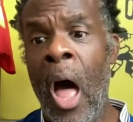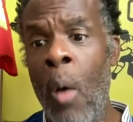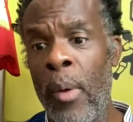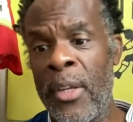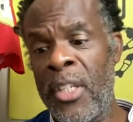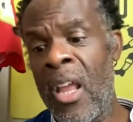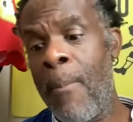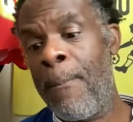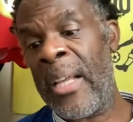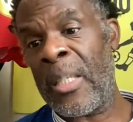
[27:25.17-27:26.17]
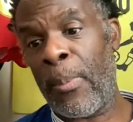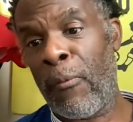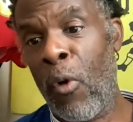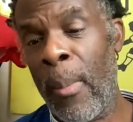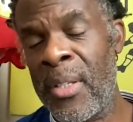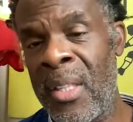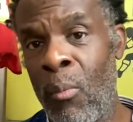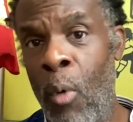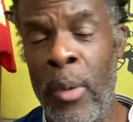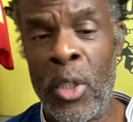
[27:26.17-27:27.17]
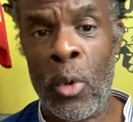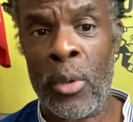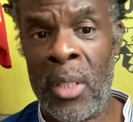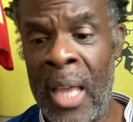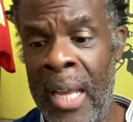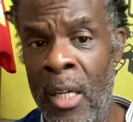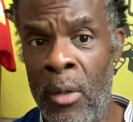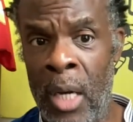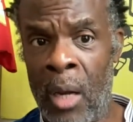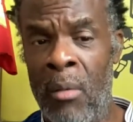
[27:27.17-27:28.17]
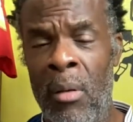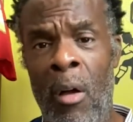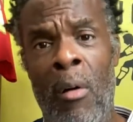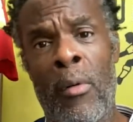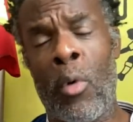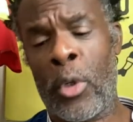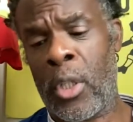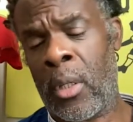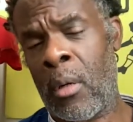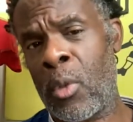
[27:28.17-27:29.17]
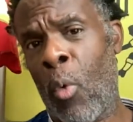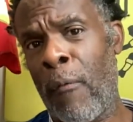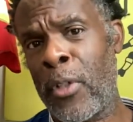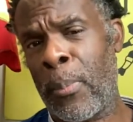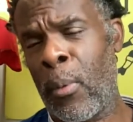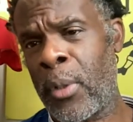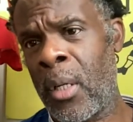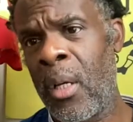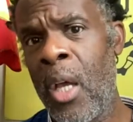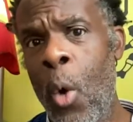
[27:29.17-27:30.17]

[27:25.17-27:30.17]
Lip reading: I want to see a better performance than what we saw today, don't you? Oh, of course you do as a Watford supporter.